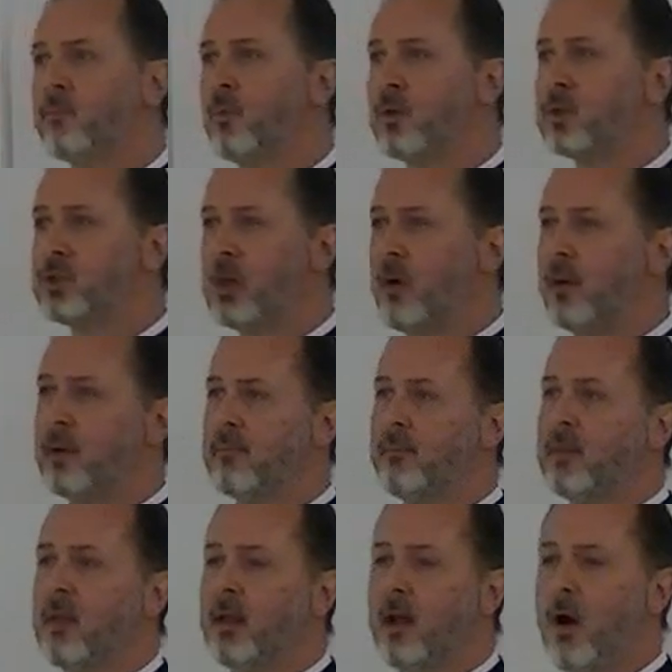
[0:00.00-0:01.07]
We're showing
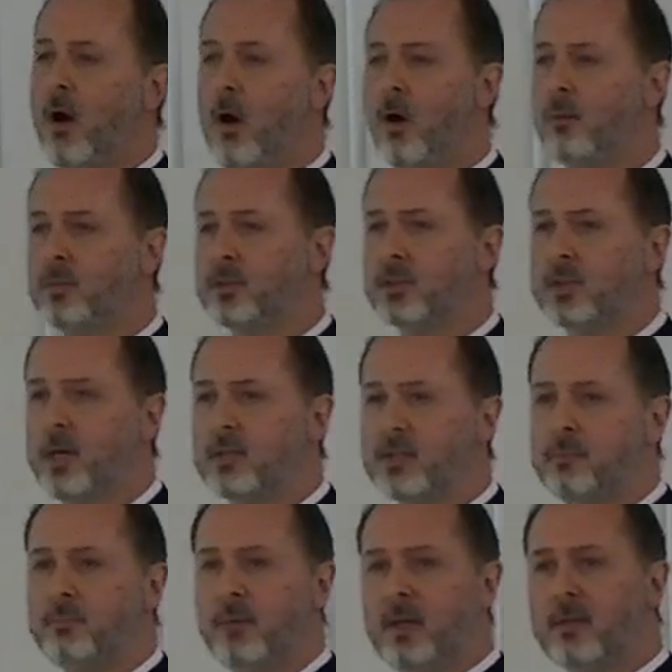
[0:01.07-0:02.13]
alms
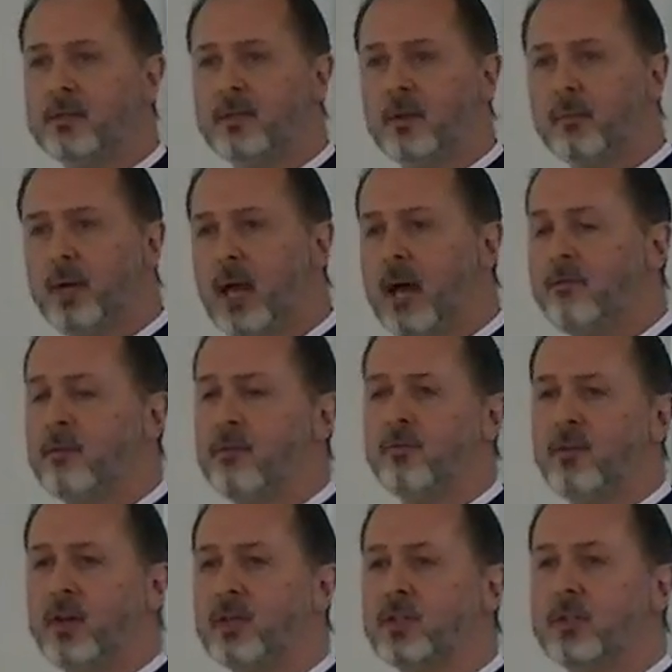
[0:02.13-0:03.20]
just means that we have a
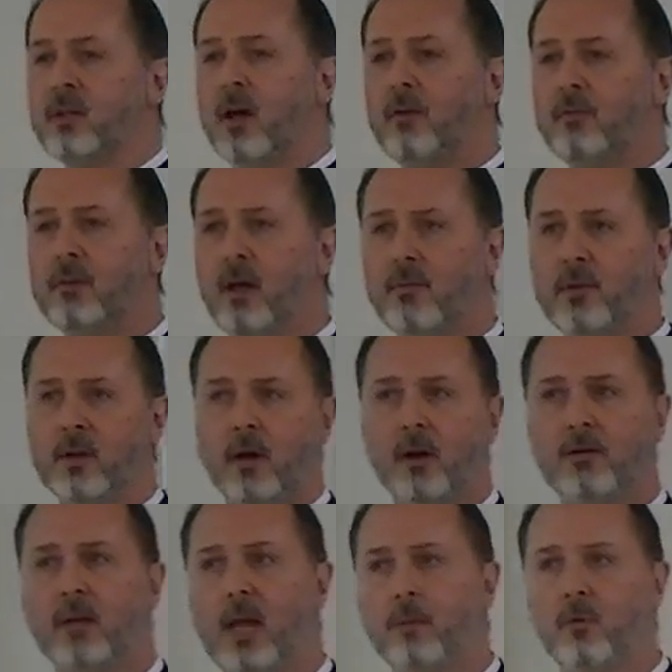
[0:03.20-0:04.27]
vision of loving our
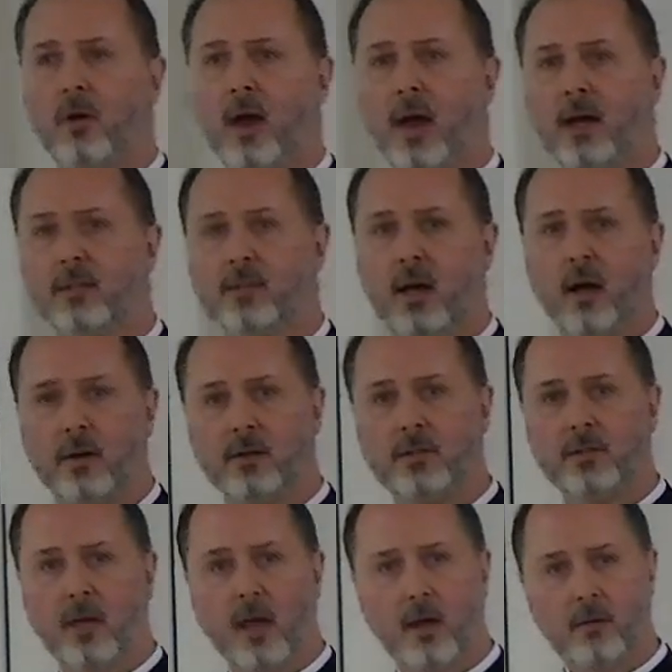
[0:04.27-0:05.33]
neighbor as
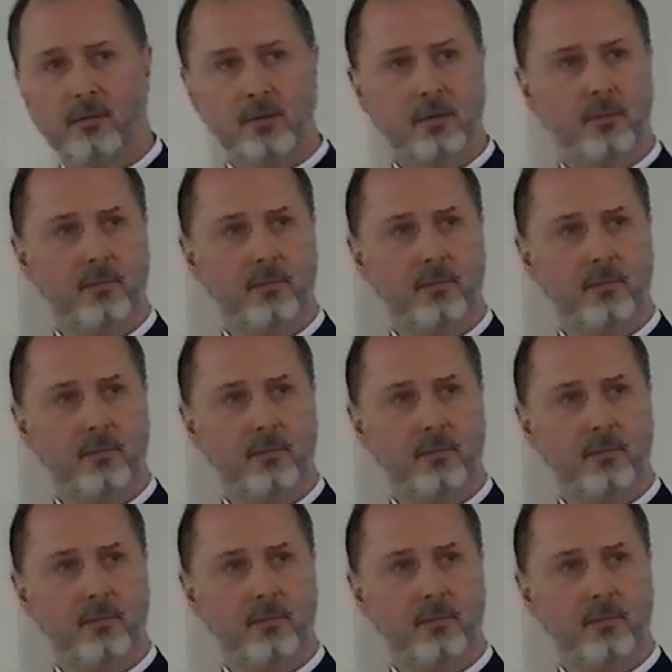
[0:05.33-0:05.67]
ourselves.